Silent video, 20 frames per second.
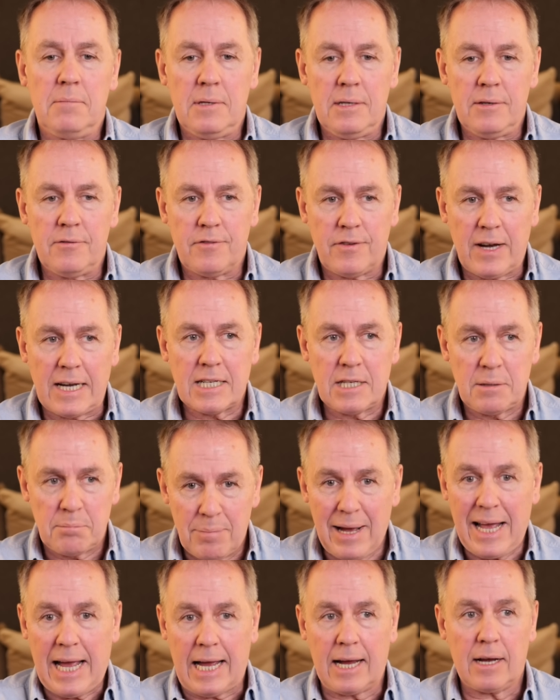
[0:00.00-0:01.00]
in fighting
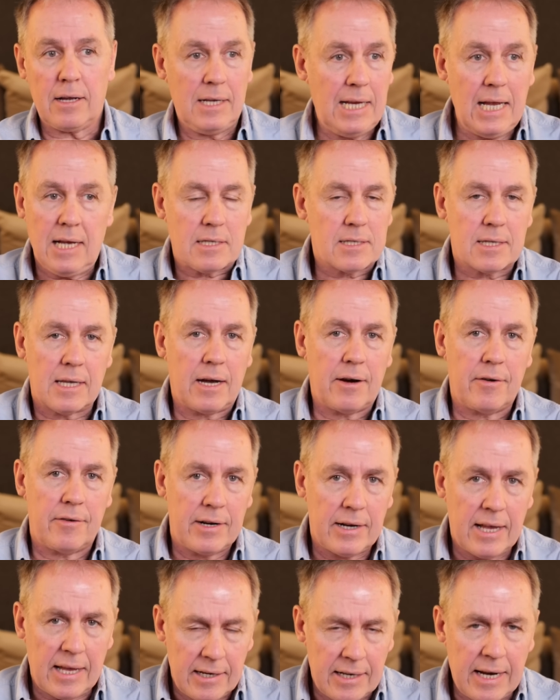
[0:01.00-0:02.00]
back, yes, they are
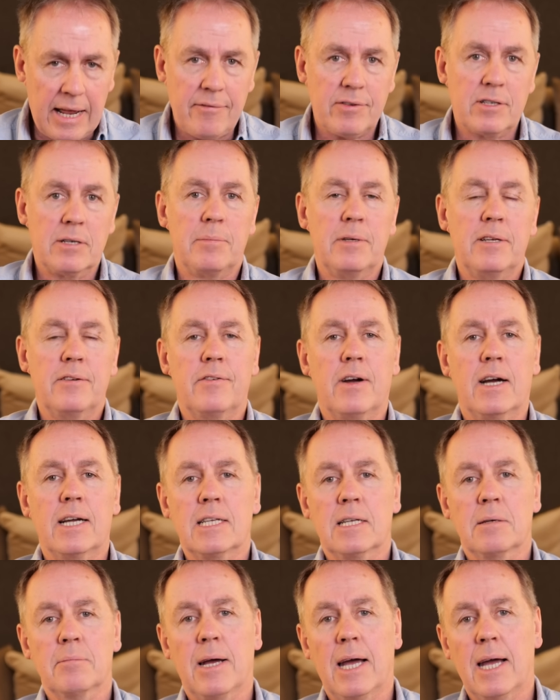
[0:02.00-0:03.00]
in inevitably
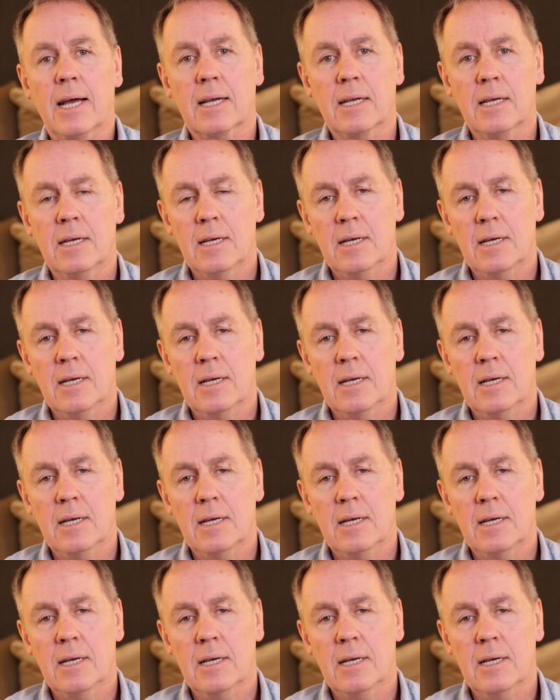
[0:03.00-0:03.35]
fighting back